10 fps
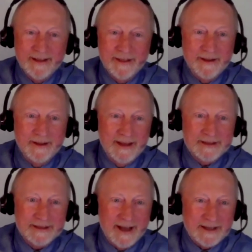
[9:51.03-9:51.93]

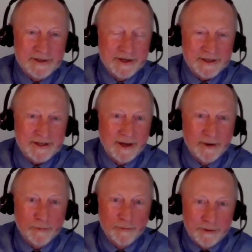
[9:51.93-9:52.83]
It's not just
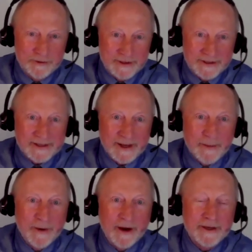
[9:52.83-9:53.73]
a route to
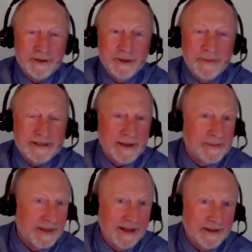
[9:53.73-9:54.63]
somewhere. It could be
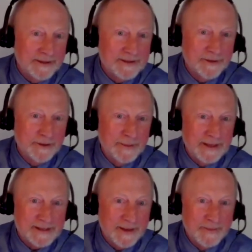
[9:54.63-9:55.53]
something else. There could
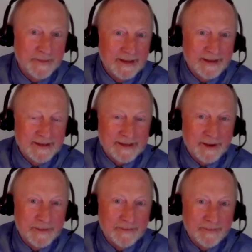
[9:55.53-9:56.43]
be some
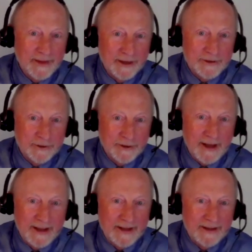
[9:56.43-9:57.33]

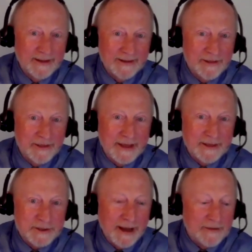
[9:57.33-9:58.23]
underlying thing
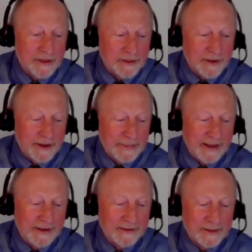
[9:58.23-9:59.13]
that you haven't thought
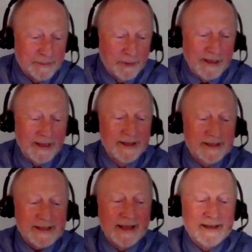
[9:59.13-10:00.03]
about. And bringing
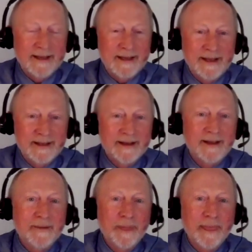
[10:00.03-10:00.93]
this idea in
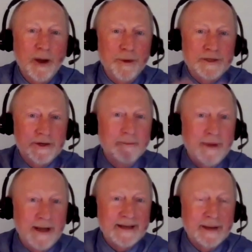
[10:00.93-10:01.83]
opens your
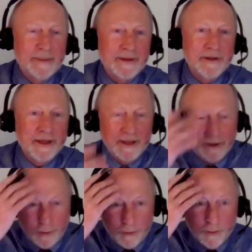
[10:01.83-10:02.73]
mind up, and you think,
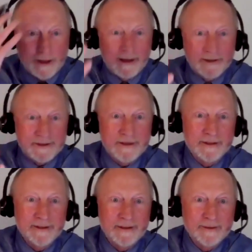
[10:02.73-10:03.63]
oh, what else
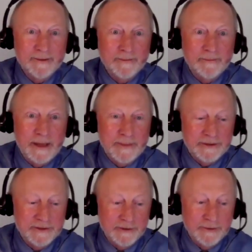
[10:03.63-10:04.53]
could people
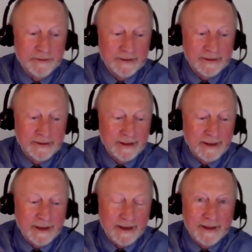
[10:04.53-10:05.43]
do
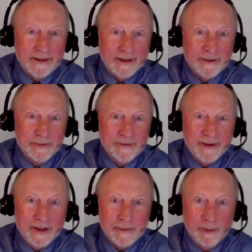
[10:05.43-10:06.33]

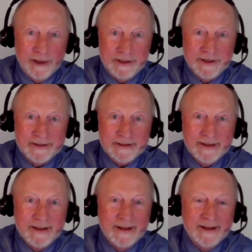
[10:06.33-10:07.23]
on bridges?
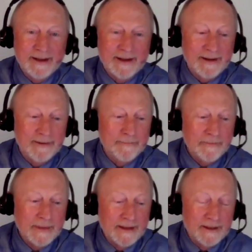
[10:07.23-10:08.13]

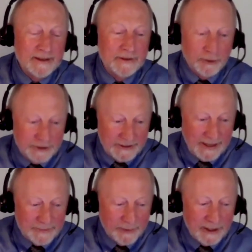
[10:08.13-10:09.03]
Golden
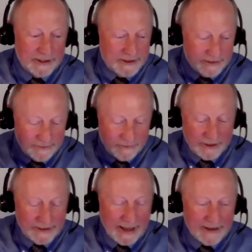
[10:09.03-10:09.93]
Gate Bridge,
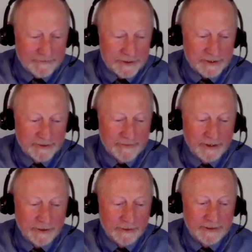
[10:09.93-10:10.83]
an anniversary of
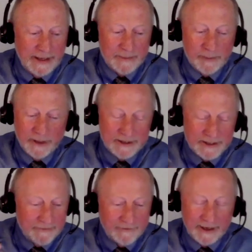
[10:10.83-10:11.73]
the Golden Gate Bridge.
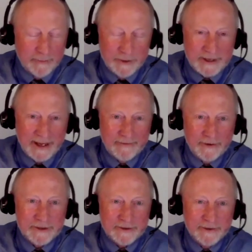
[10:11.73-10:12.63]
I forget which
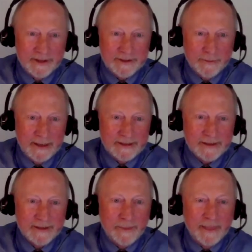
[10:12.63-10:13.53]
anniversary this was.
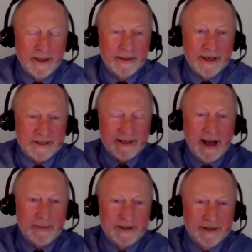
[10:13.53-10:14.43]
They
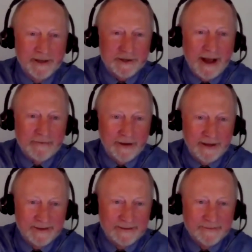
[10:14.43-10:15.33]
stopped the
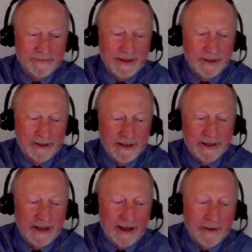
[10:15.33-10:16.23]
traffic. They didn't
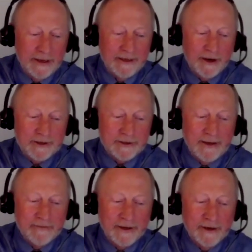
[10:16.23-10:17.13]
allow any car
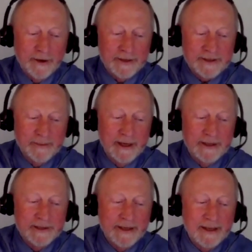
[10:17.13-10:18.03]
traffic across the
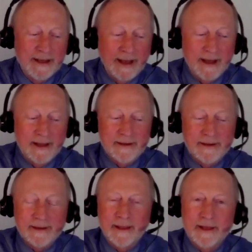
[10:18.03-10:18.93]
bridge. And
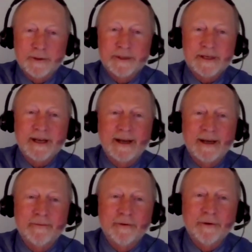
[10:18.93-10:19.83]
this was a
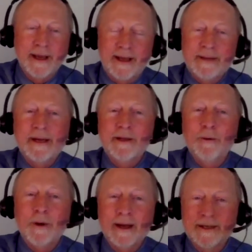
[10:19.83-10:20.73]
time for anybody
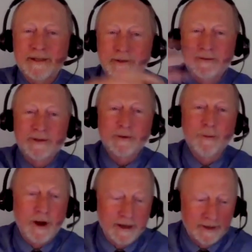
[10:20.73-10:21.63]
who wanted to
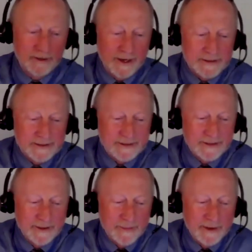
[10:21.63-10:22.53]
walk across
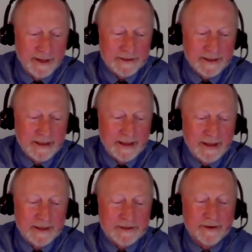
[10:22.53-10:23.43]
the bridge.
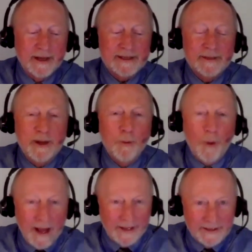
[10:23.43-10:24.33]
It turned out to be
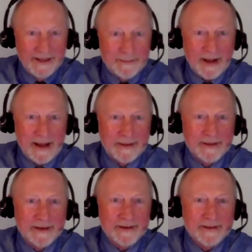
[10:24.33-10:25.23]
wildly popular.